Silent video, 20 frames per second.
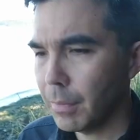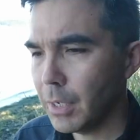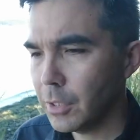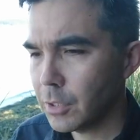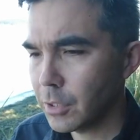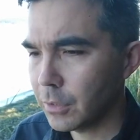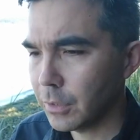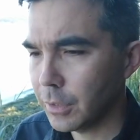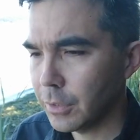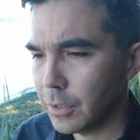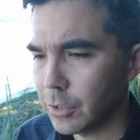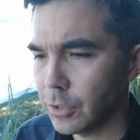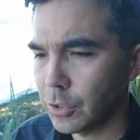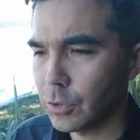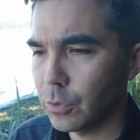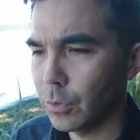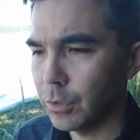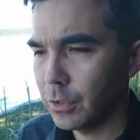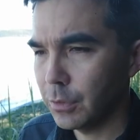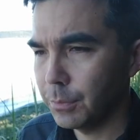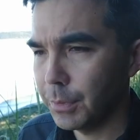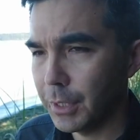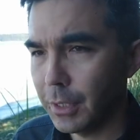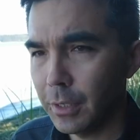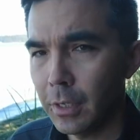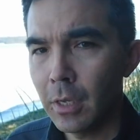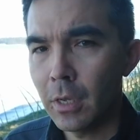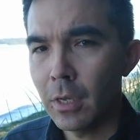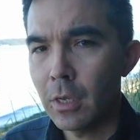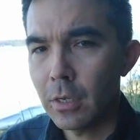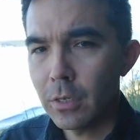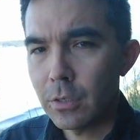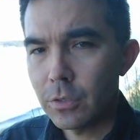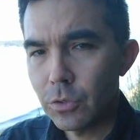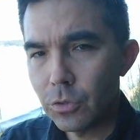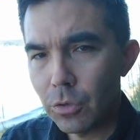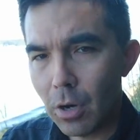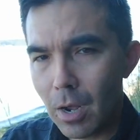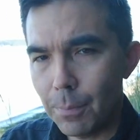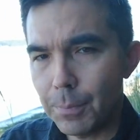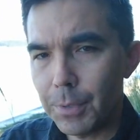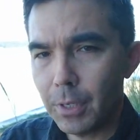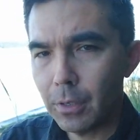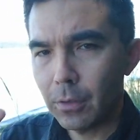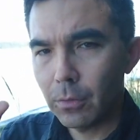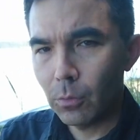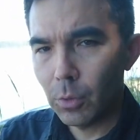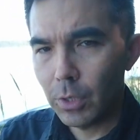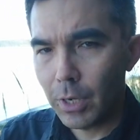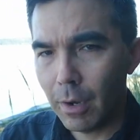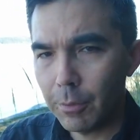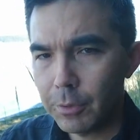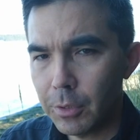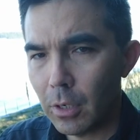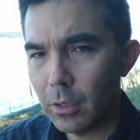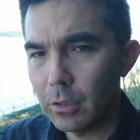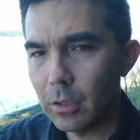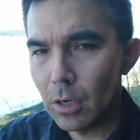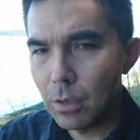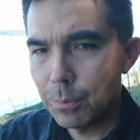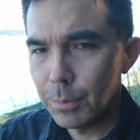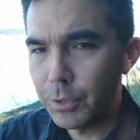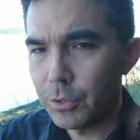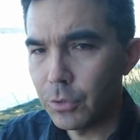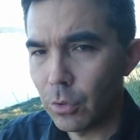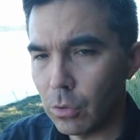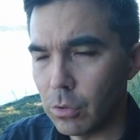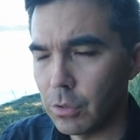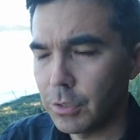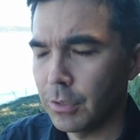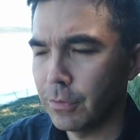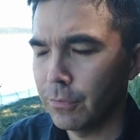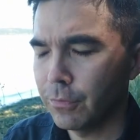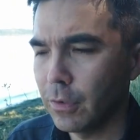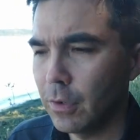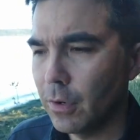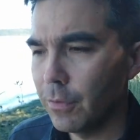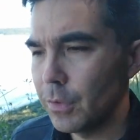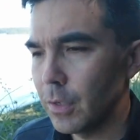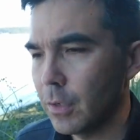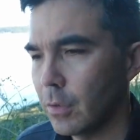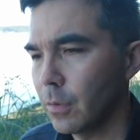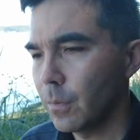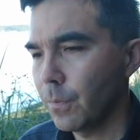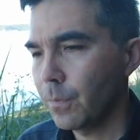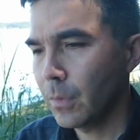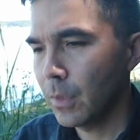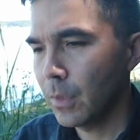Basically, they're just going to be dropping what I would call open doors in front of you.